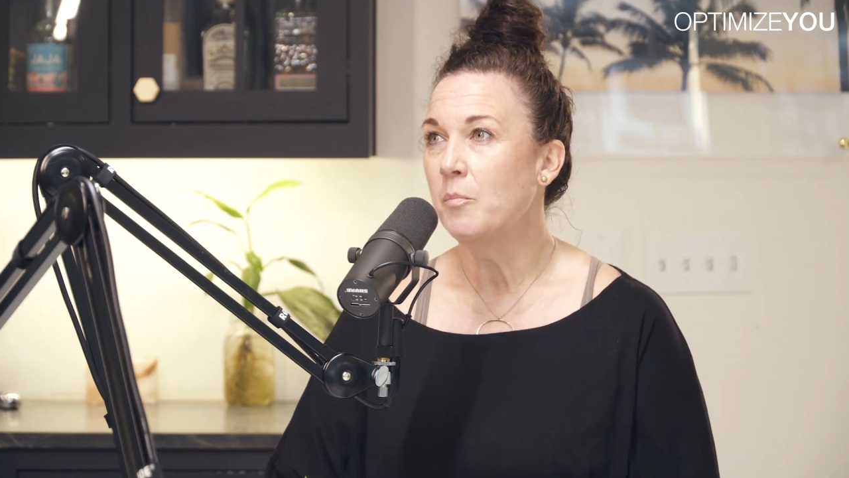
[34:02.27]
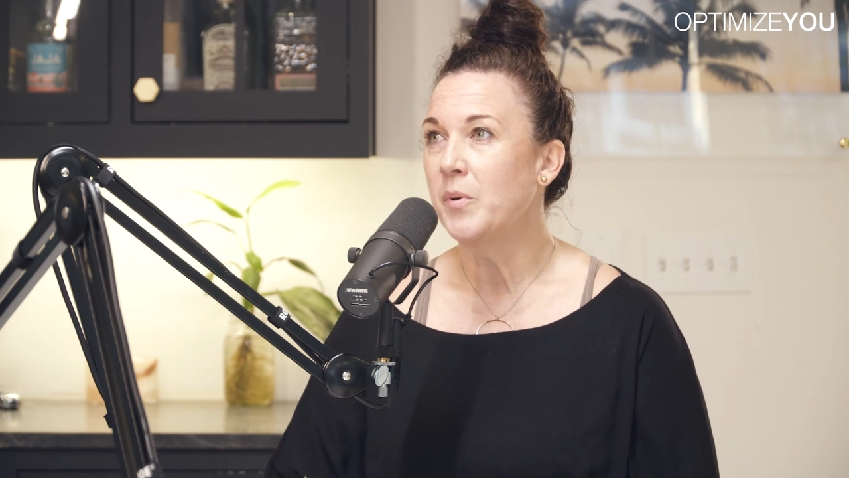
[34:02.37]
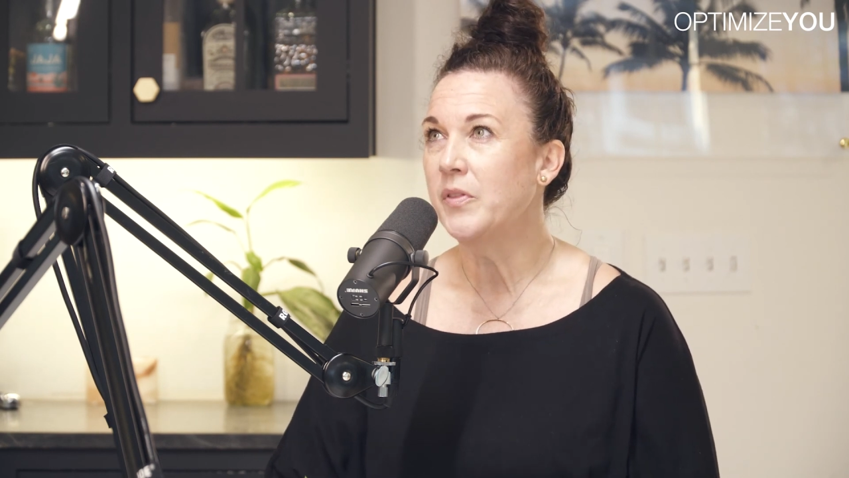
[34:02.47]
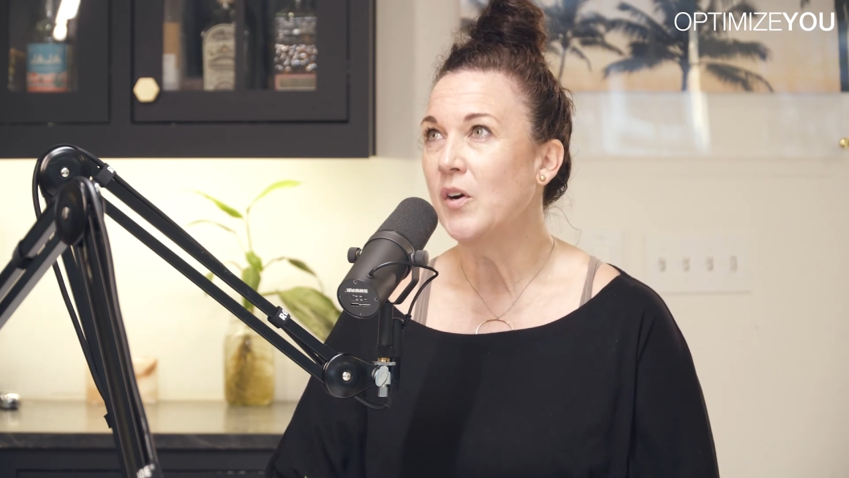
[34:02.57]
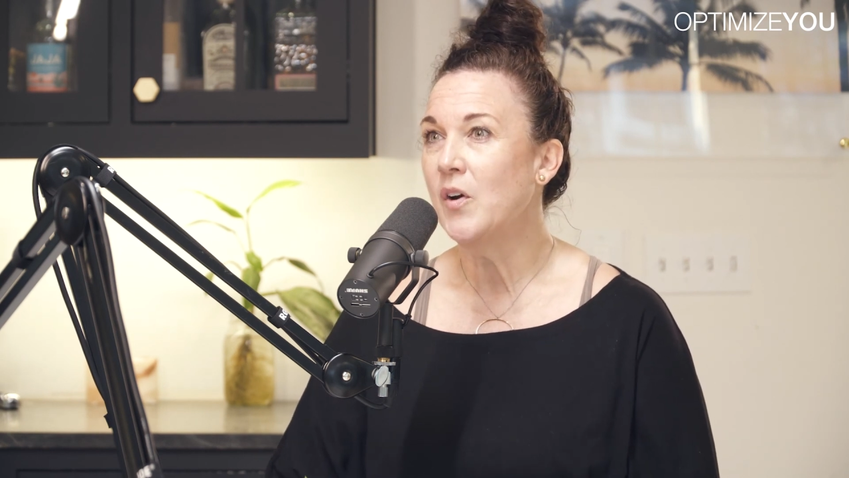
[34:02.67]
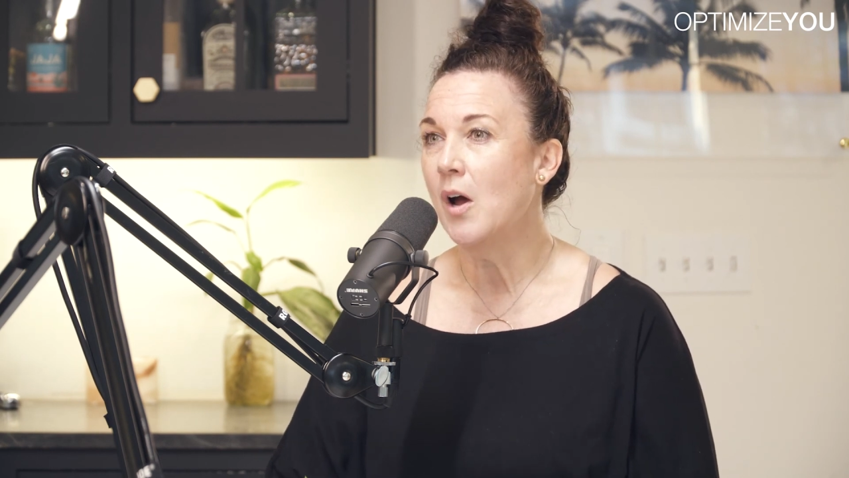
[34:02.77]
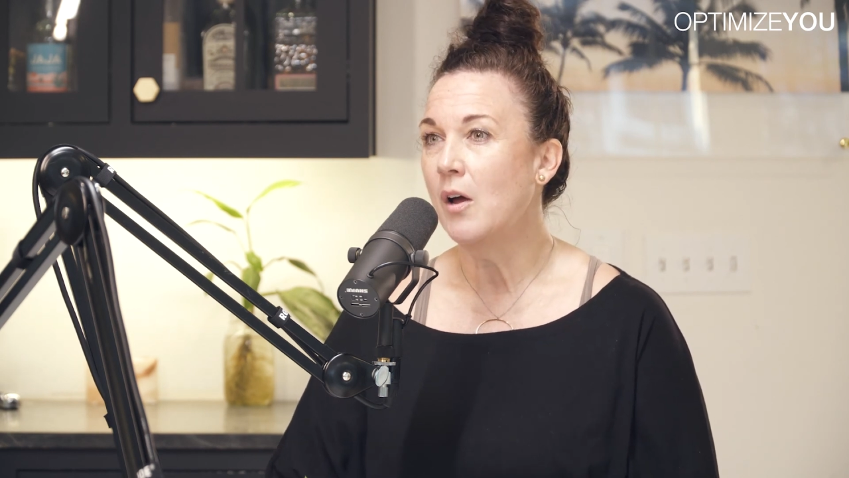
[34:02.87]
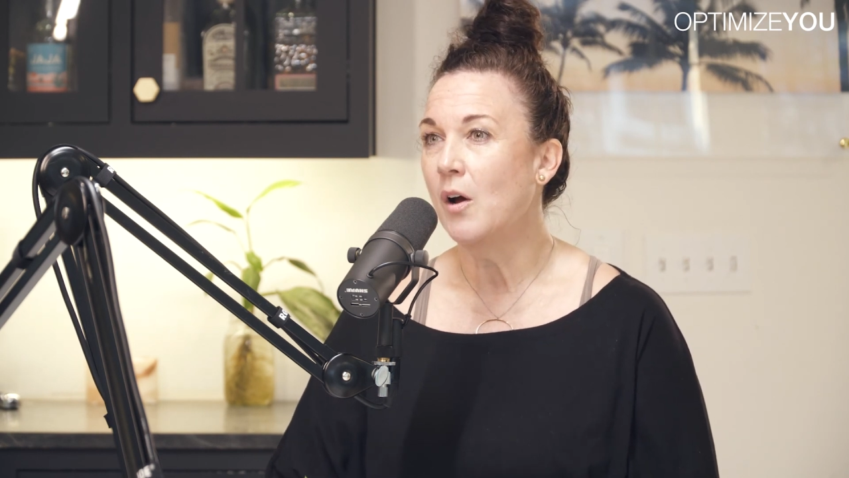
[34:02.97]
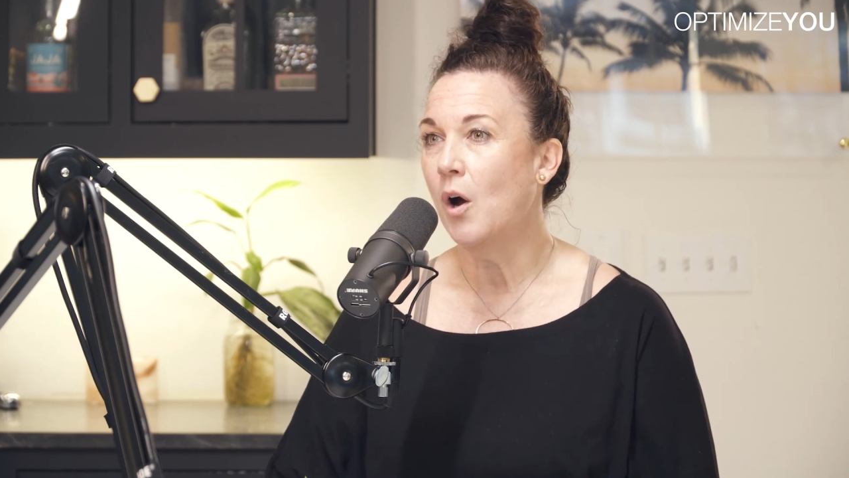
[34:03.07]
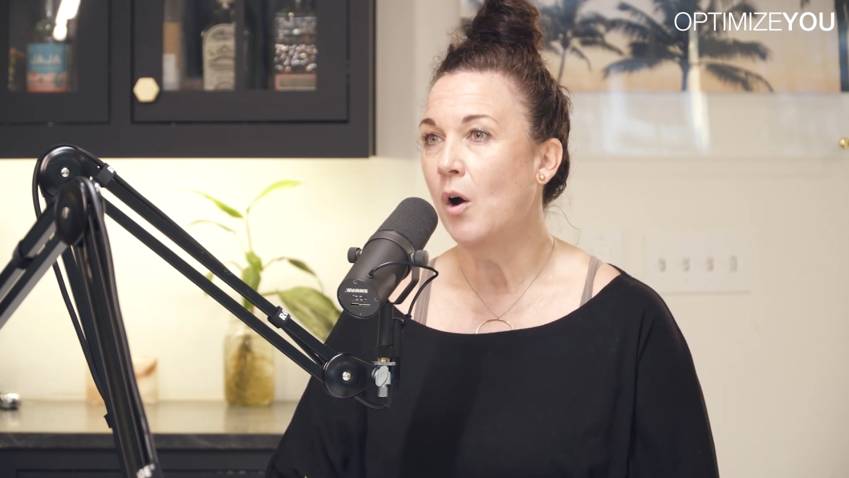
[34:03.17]
but they're not
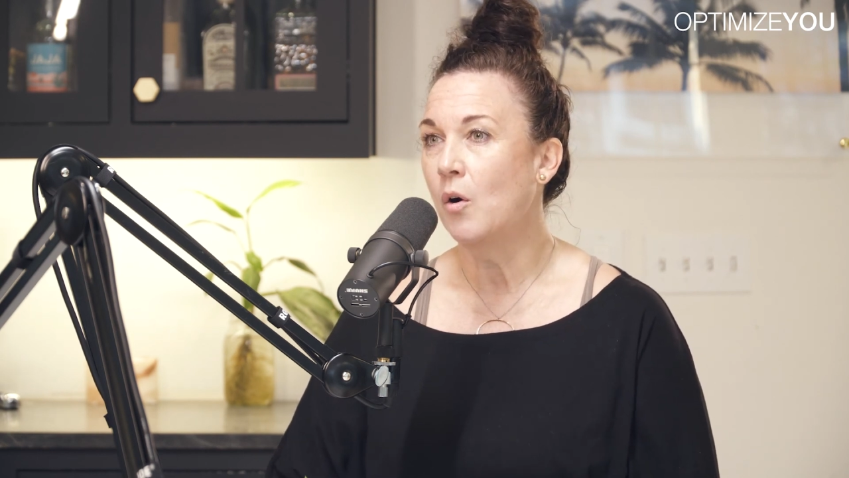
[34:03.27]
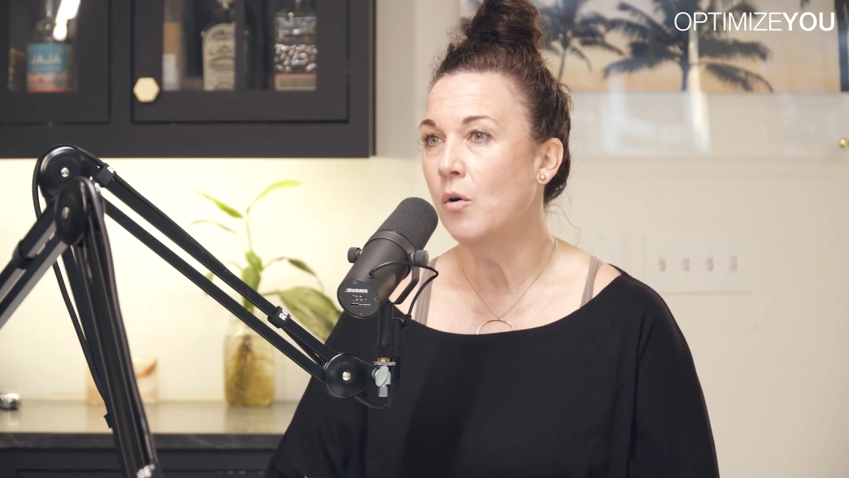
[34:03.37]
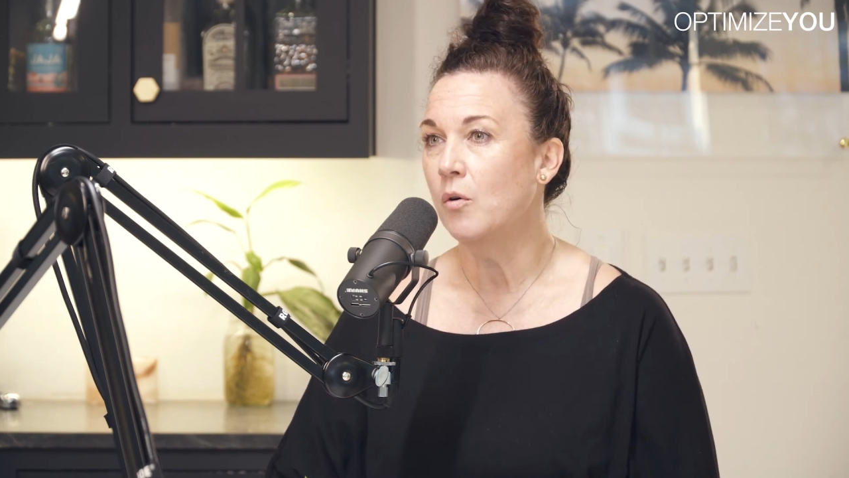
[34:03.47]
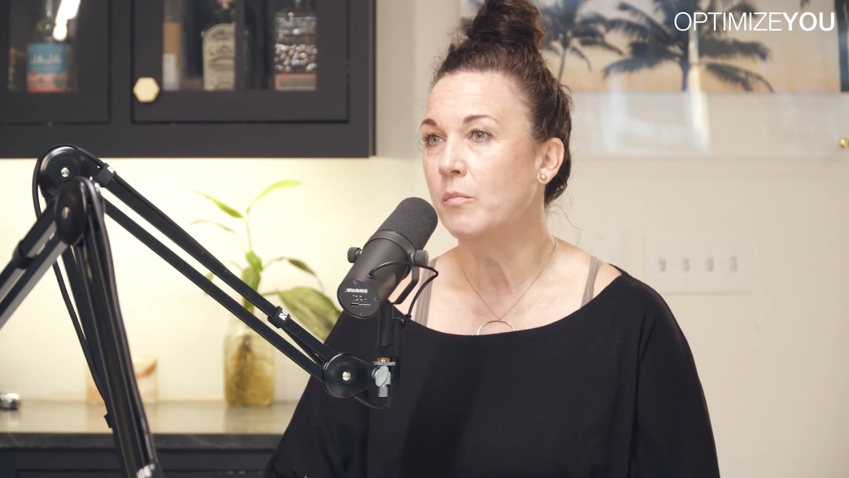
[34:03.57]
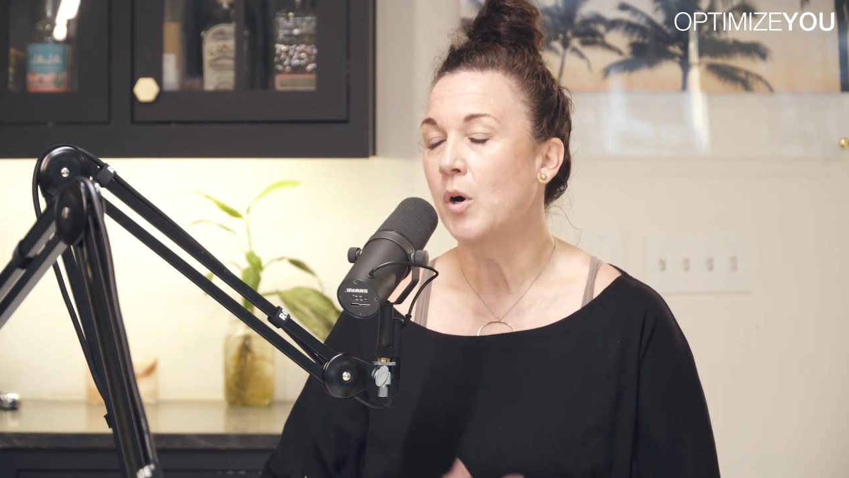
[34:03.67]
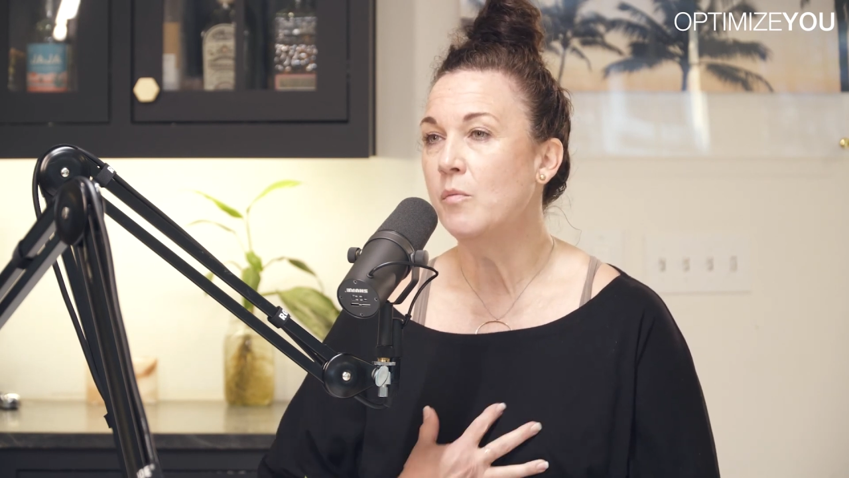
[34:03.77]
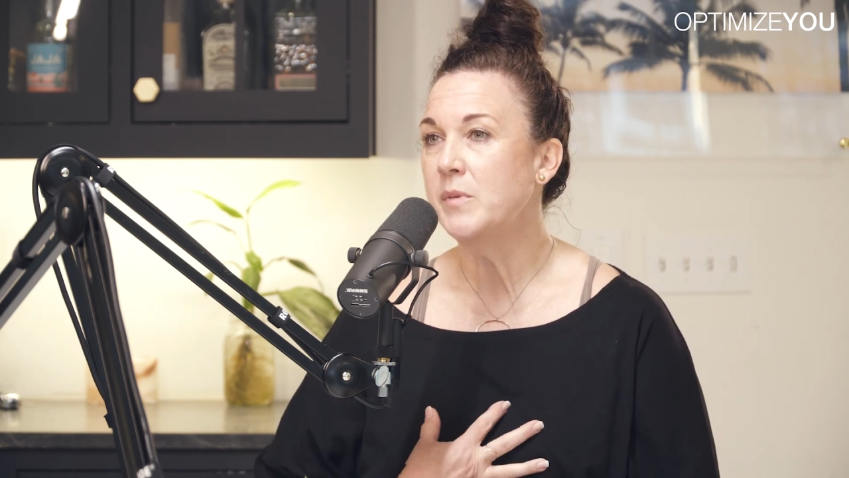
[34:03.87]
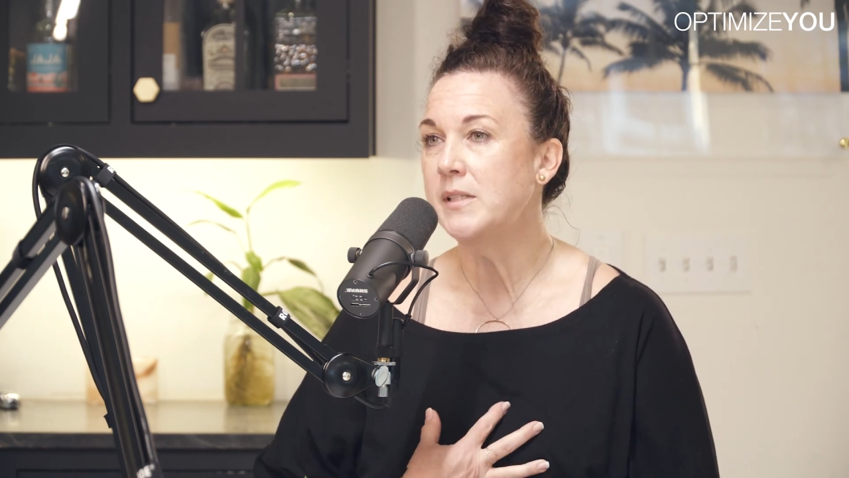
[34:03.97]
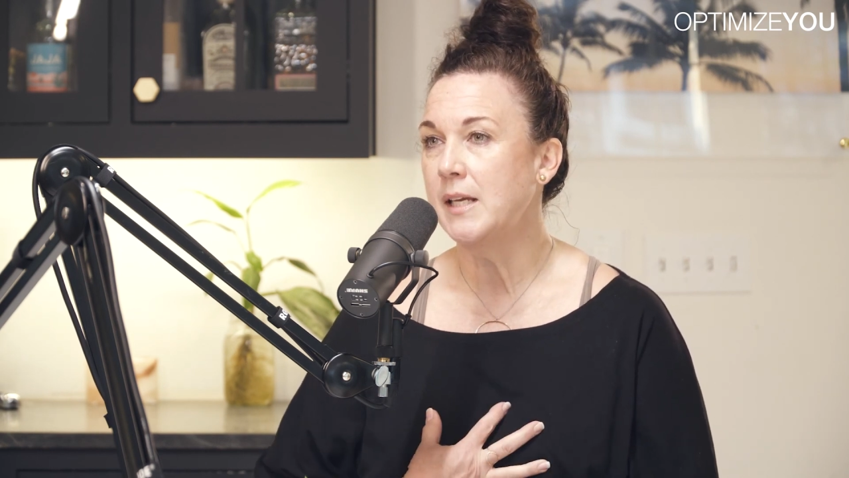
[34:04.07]
home. Home is